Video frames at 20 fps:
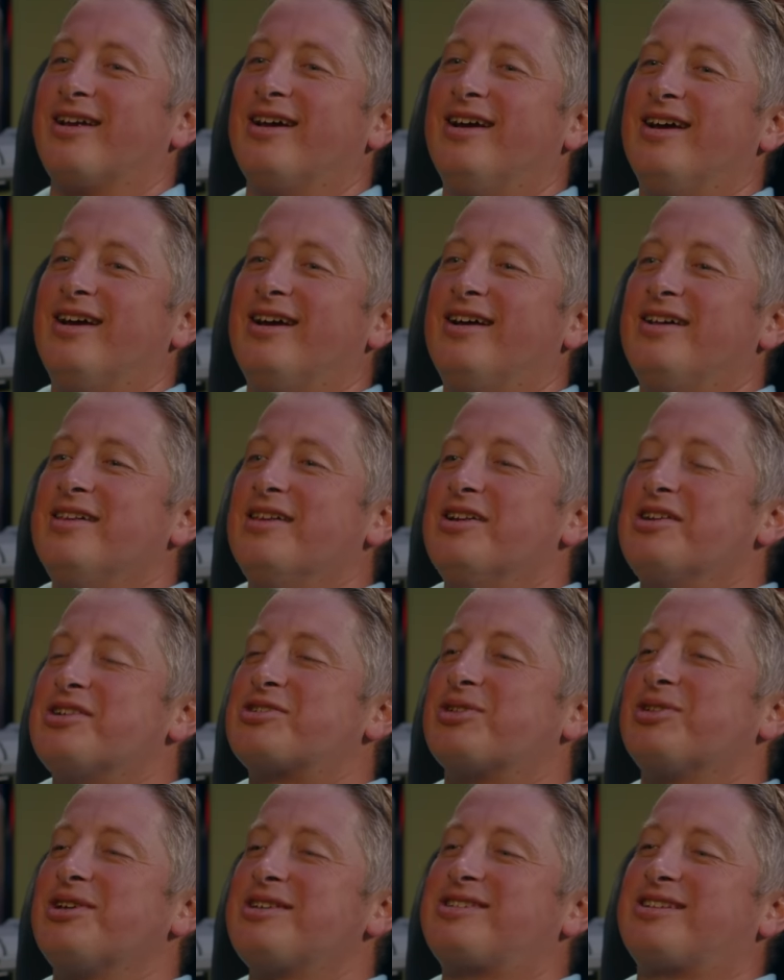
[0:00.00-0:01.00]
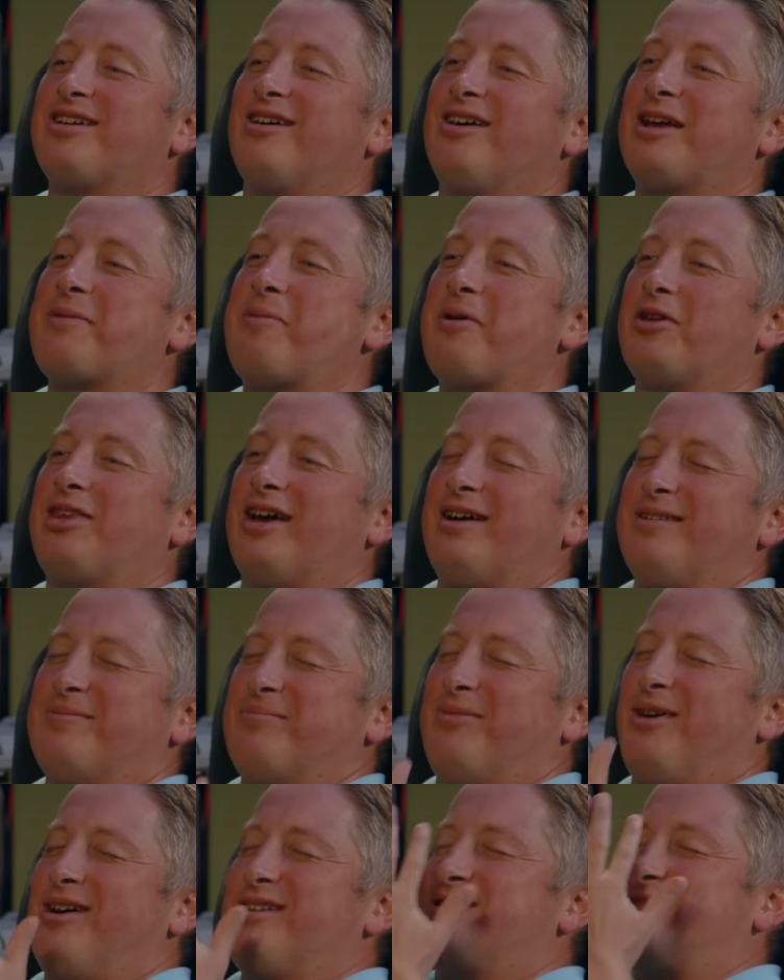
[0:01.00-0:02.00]
Oh boy. So let's talk about that
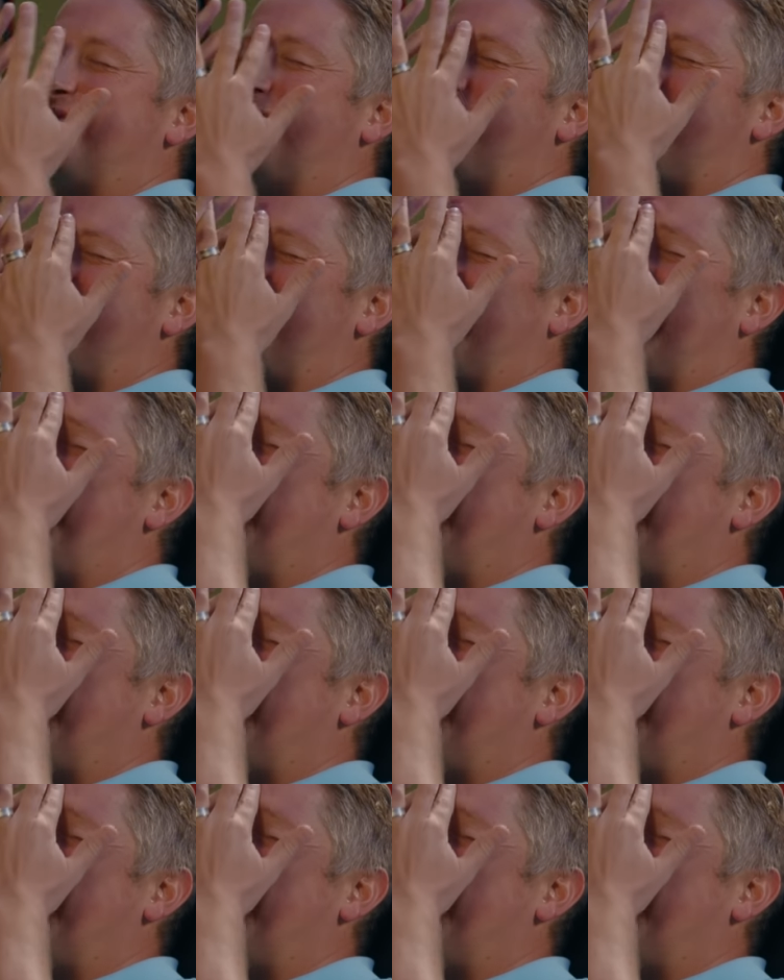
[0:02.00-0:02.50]
monster for a second.